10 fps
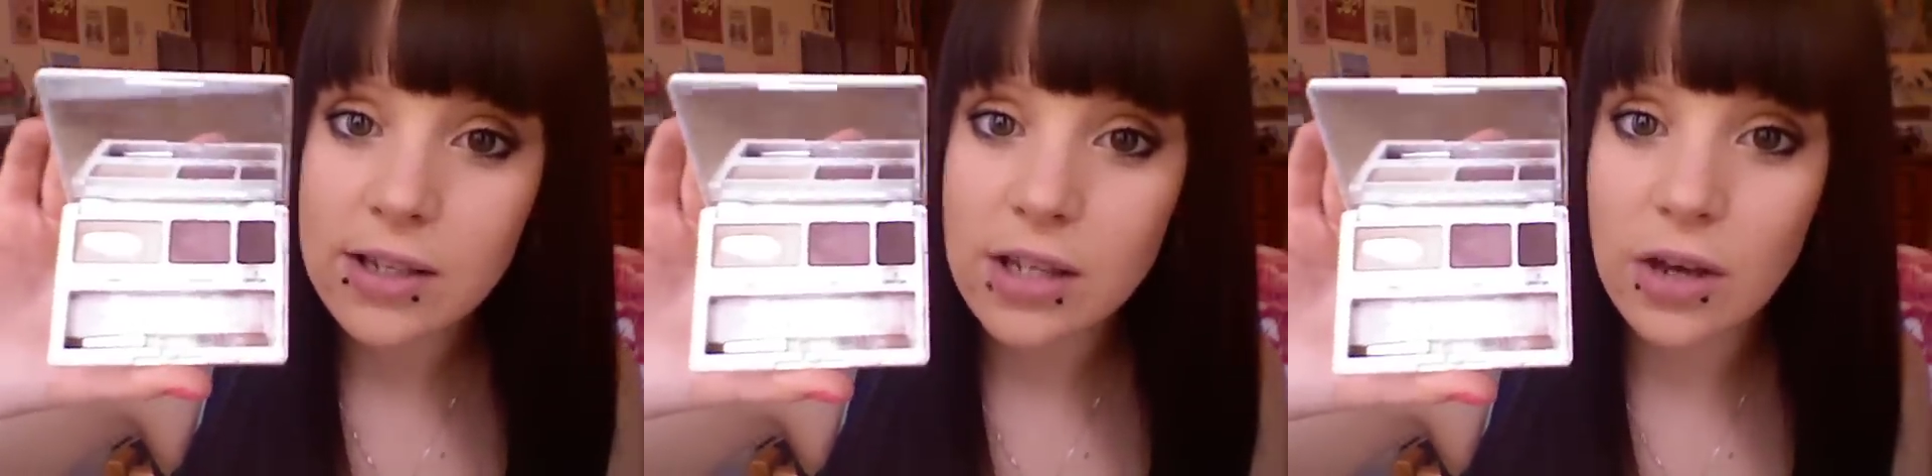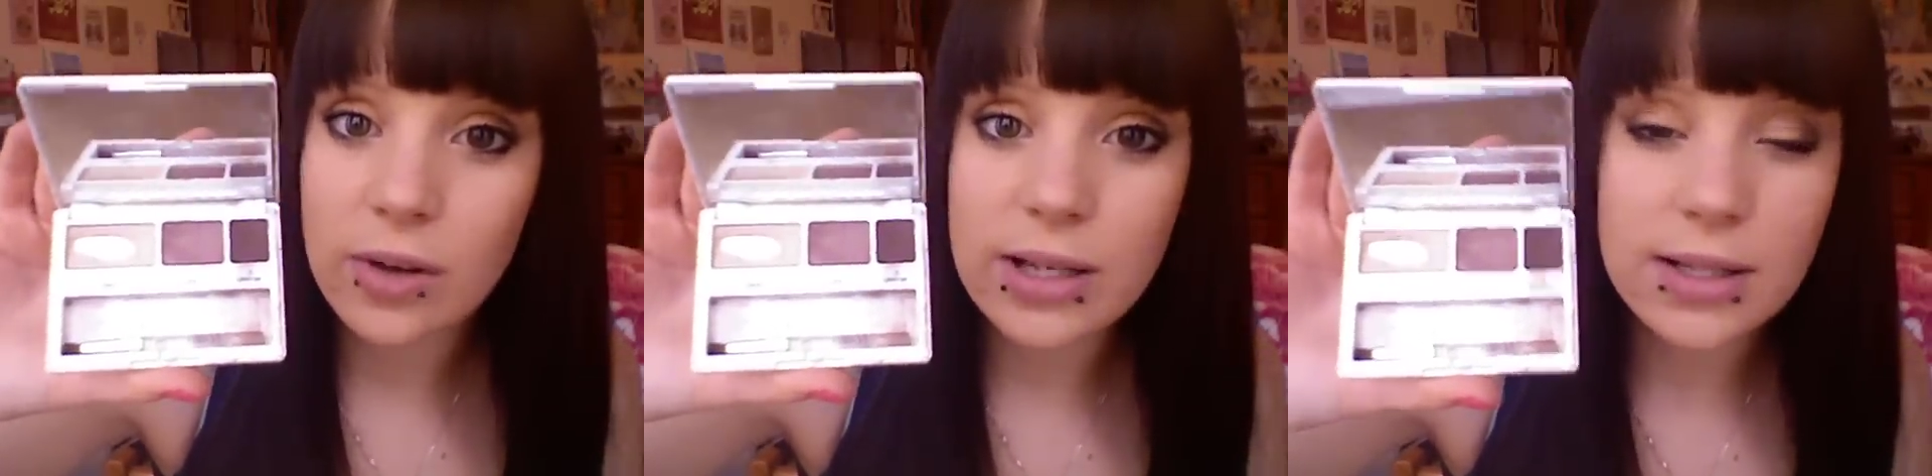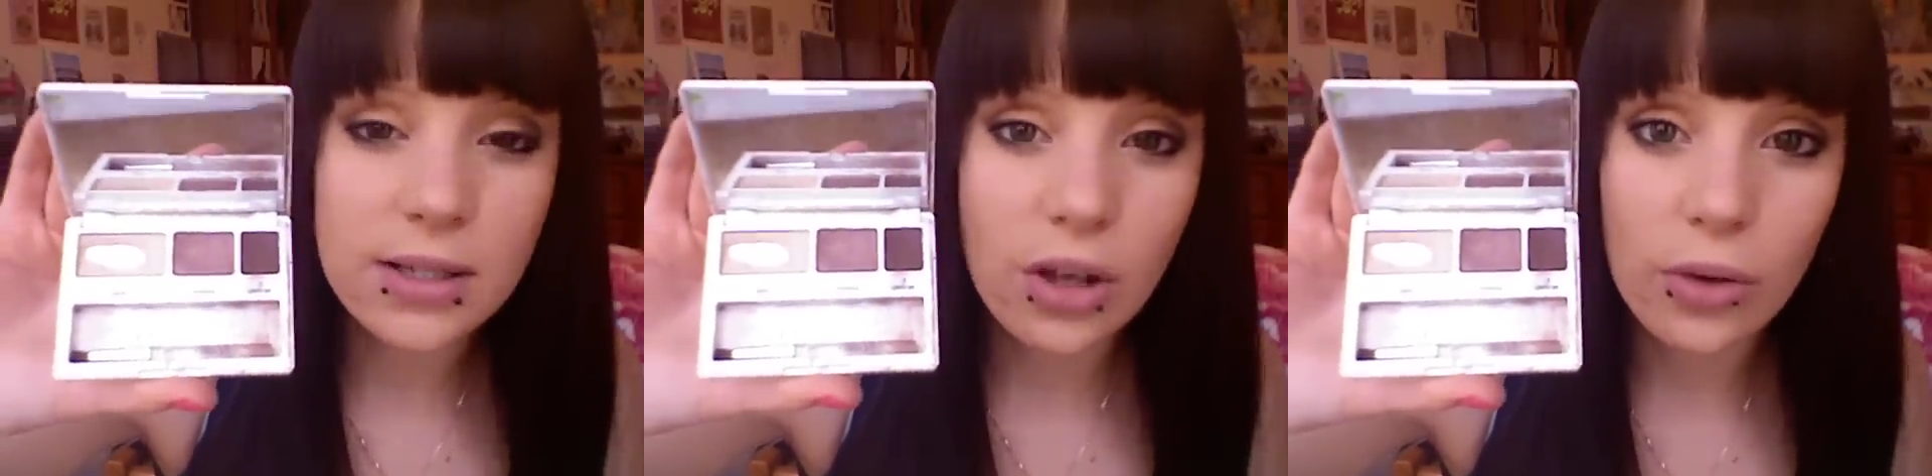so
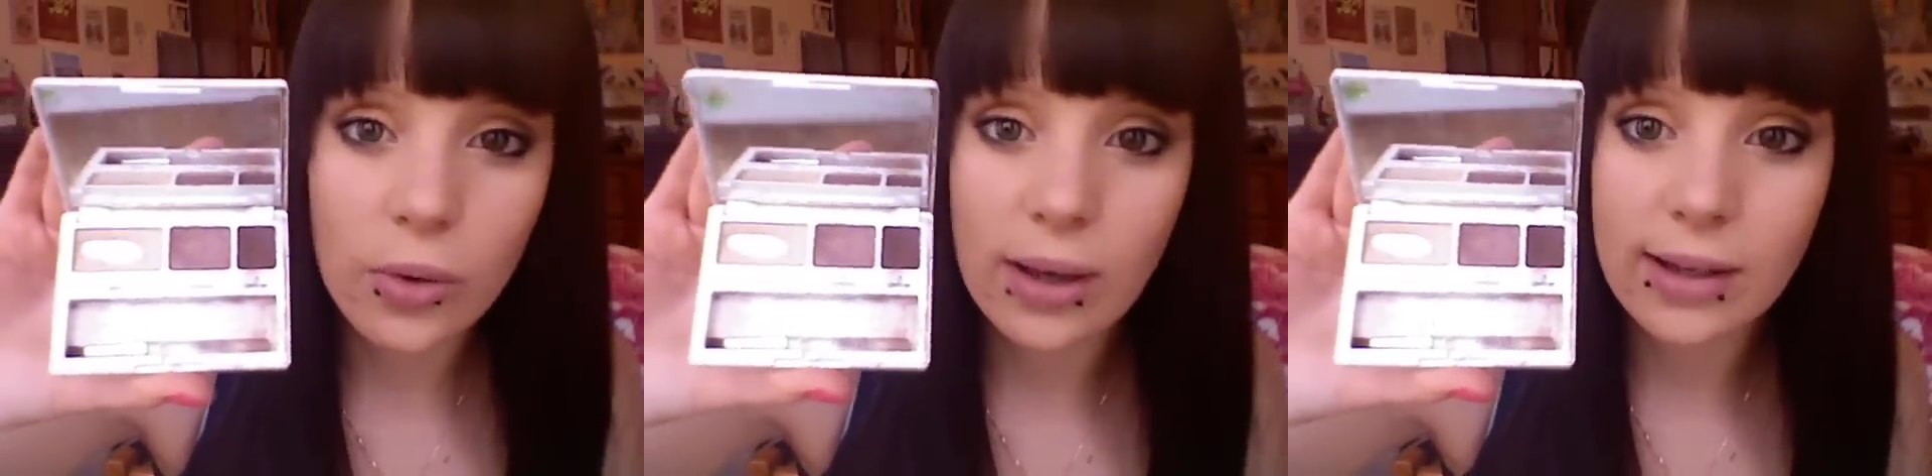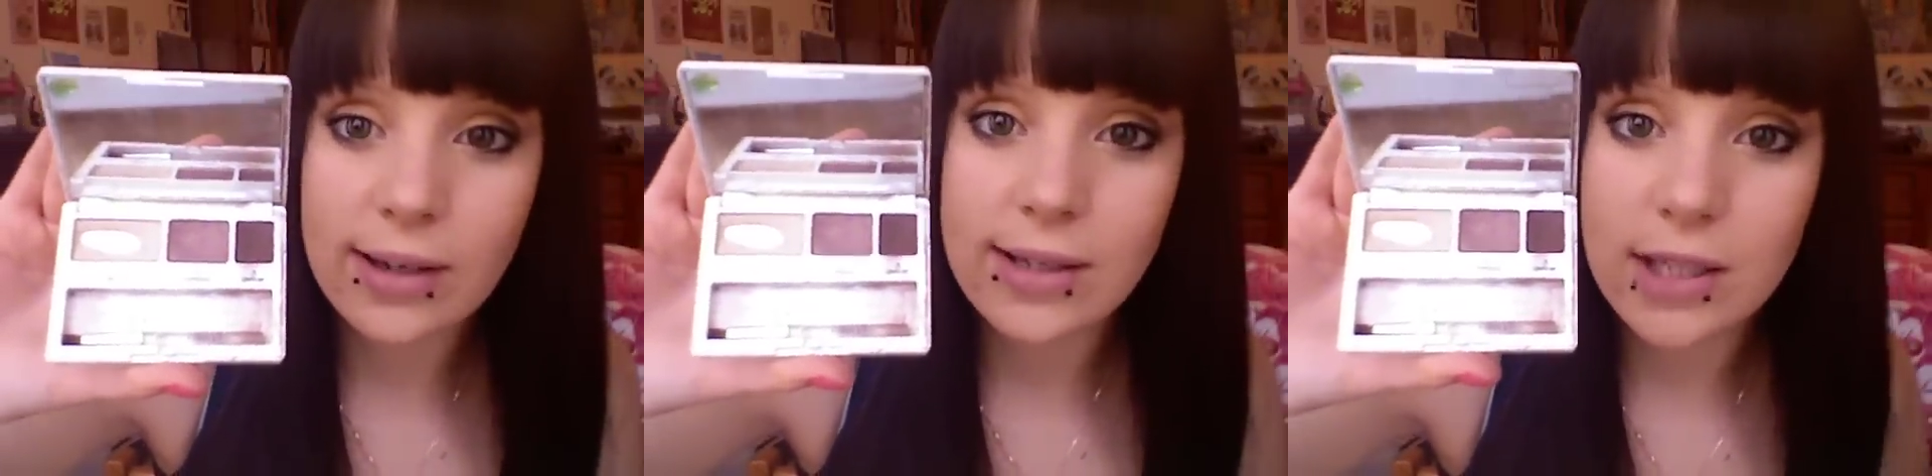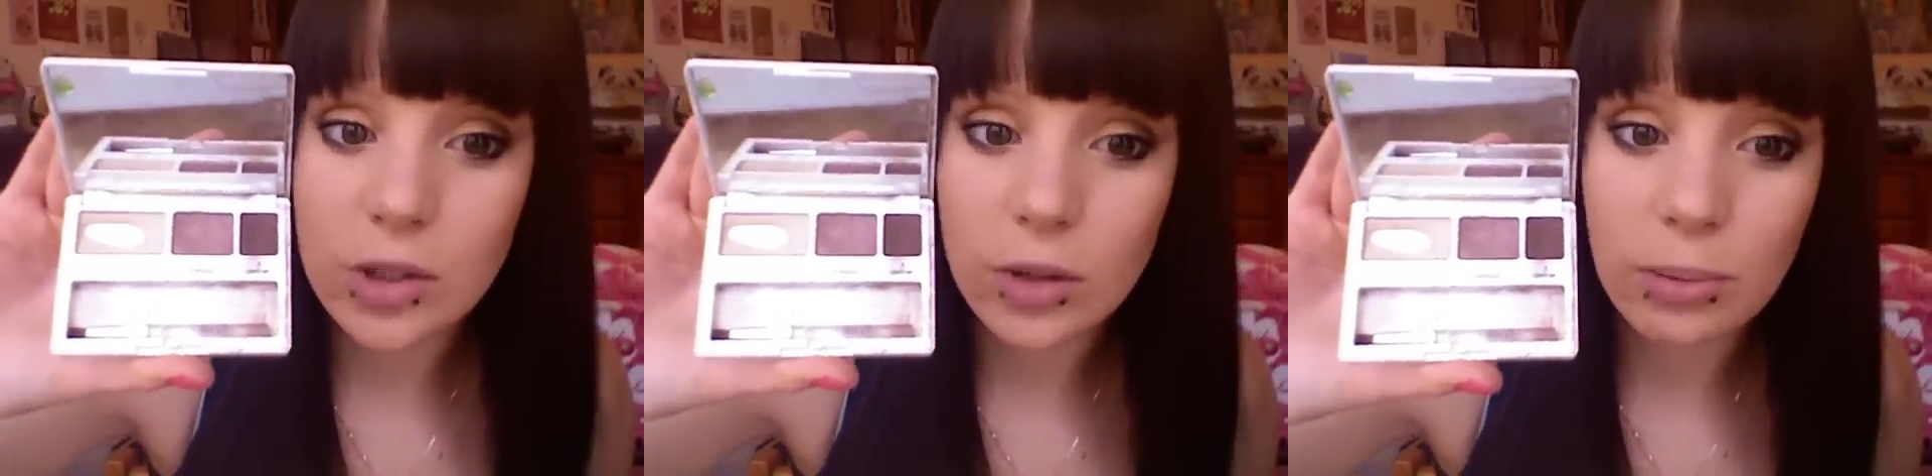it's so quick and
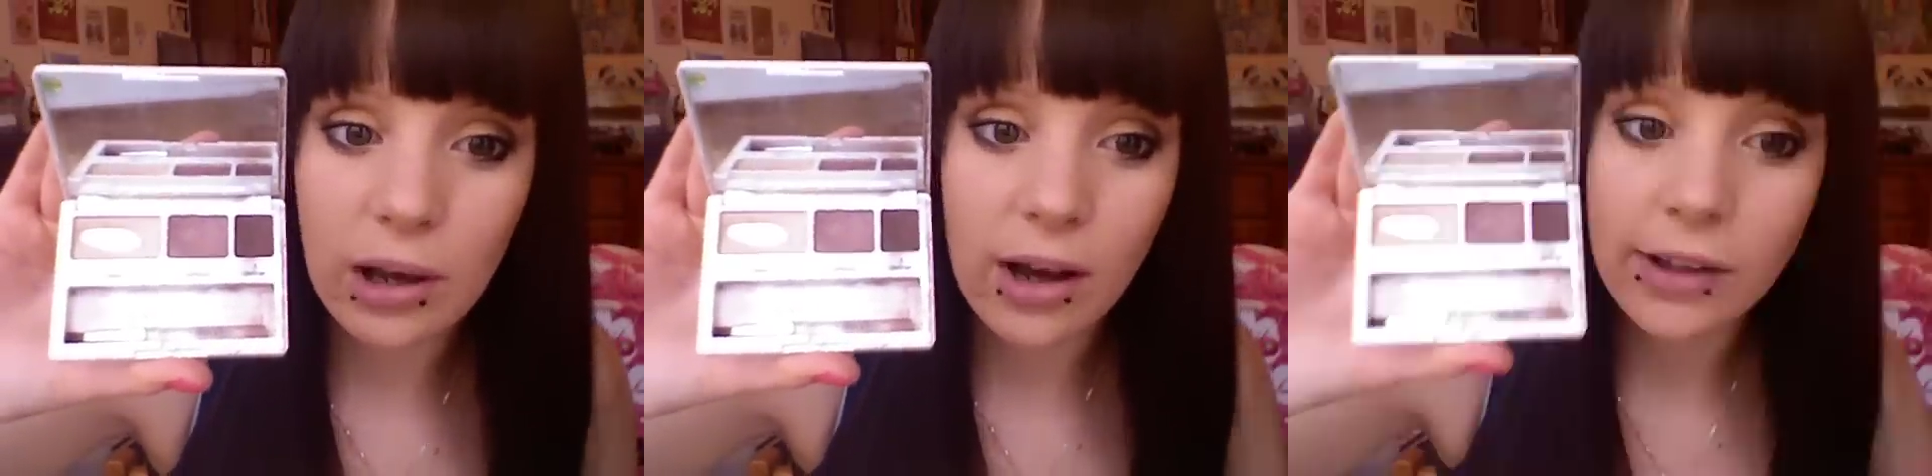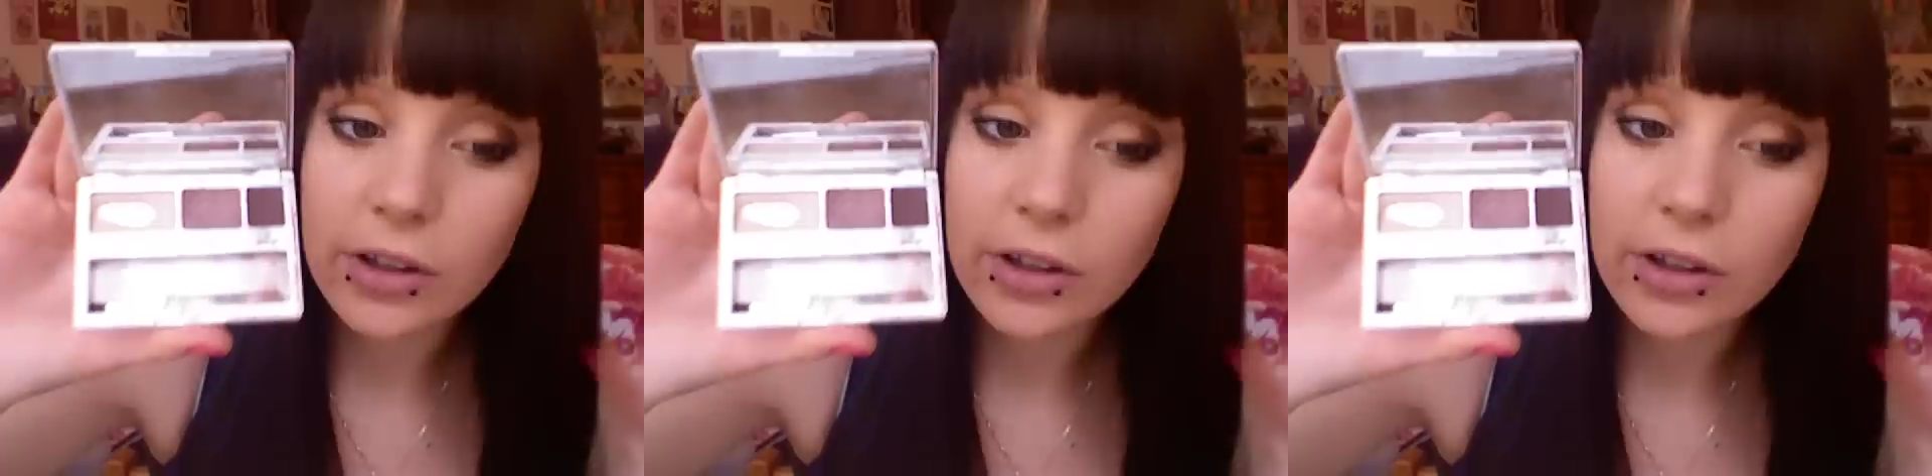easy to apply.